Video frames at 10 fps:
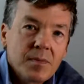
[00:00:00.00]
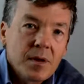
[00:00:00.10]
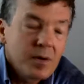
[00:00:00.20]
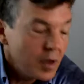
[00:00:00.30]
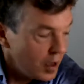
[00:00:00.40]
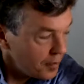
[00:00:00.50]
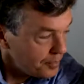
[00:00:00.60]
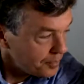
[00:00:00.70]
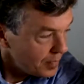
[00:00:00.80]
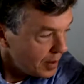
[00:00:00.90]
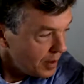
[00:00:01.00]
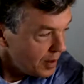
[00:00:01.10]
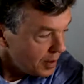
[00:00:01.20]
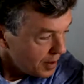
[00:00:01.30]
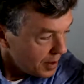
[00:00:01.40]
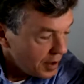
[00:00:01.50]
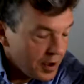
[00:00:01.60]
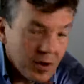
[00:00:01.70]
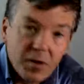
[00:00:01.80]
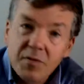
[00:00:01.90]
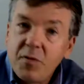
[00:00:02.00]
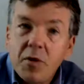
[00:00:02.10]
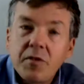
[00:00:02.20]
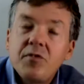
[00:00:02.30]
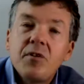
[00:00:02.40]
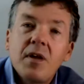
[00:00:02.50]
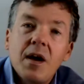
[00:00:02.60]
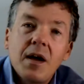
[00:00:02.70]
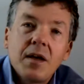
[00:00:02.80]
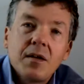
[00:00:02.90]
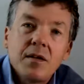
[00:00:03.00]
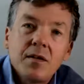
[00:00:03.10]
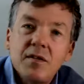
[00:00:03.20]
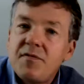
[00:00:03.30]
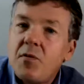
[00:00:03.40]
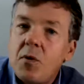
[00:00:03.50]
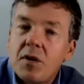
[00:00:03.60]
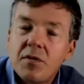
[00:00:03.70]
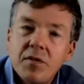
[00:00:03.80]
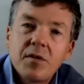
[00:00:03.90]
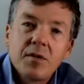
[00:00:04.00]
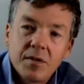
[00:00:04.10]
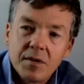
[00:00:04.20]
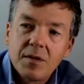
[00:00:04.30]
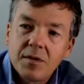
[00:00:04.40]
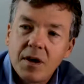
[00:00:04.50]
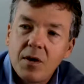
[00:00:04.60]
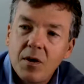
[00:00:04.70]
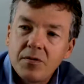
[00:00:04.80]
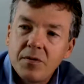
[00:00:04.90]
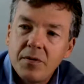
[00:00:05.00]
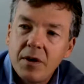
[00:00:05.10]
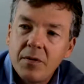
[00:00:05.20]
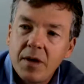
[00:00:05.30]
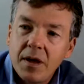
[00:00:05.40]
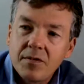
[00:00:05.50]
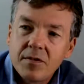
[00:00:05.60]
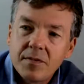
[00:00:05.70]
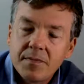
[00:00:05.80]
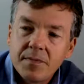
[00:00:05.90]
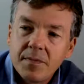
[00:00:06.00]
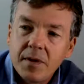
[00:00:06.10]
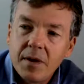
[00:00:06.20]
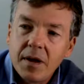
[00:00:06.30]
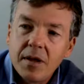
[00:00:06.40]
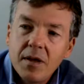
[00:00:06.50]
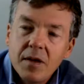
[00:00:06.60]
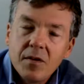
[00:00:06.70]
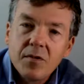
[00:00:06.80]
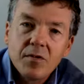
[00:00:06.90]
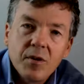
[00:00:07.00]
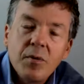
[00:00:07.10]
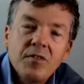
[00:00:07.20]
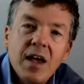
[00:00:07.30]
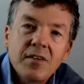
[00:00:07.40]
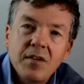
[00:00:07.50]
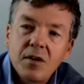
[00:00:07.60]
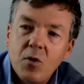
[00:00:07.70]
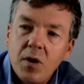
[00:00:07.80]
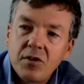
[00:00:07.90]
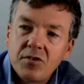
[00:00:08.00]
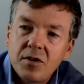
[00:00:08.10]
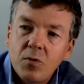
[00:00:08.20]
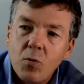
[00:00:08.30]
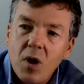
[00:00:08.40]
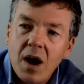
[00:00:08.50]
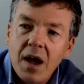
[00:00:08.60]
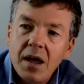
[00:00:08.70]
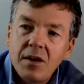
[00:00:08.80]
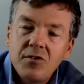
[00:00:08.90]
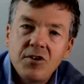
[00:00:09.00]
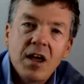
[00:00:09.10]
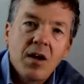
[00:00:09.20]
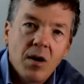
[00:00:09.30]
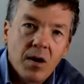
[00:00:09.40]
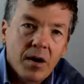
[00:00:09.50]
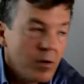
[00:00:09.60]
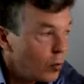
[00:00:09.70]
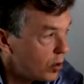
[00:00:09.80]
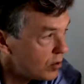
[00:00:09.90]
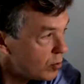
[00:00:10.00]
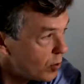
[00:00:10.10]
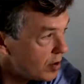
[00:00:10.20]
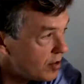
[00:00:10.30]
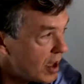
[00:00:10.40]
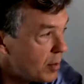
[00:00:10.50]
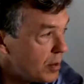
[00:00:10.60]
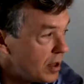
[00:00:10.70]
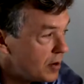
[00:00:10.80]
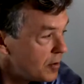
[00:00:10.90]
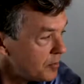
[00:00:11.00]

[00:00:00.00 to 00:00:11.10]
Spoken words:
Okay. Or 4th of July, the 4th. Okay. Also known as. All right. So someone's asking a question, why JR? What does that mean?